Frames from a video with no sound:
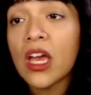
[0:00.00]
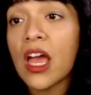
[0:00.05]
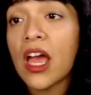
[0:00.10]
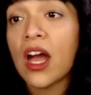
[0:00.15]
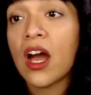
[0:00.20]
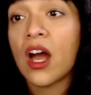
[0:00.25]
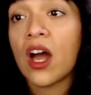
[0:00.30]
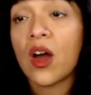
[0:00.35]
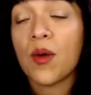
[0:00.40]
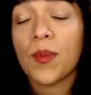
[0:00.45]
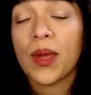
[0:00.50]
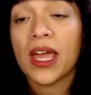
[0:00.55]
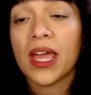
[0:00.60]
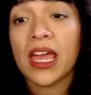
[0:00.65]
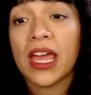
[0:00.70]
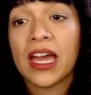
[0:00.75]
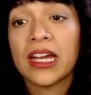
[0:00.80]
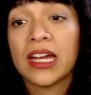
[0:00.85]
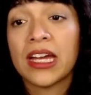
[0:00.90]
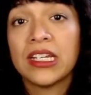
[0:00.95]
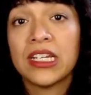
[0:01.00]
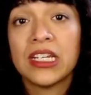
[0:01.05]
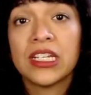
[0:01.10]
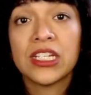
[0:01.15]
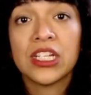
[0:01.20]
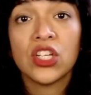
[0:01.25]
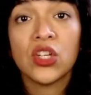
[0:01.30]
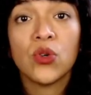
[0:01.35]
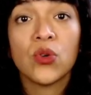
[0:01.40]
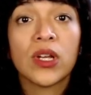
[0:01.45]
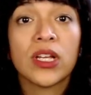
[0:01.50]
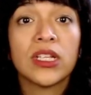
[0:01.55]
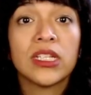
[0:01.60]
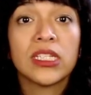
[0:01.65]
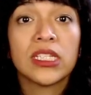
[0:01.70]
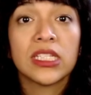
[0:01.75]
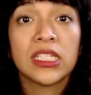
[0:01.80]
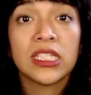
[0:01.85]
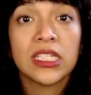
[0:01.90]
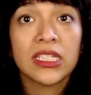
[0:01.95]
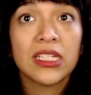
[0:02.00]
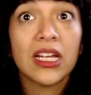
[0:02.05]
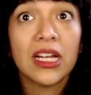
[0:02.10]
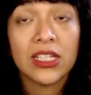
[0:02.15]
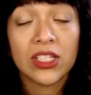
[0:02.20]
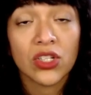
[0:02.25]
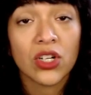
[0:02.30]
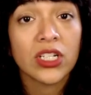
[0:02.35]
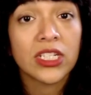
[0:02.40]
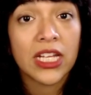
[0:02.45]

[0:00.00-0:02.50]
and you can start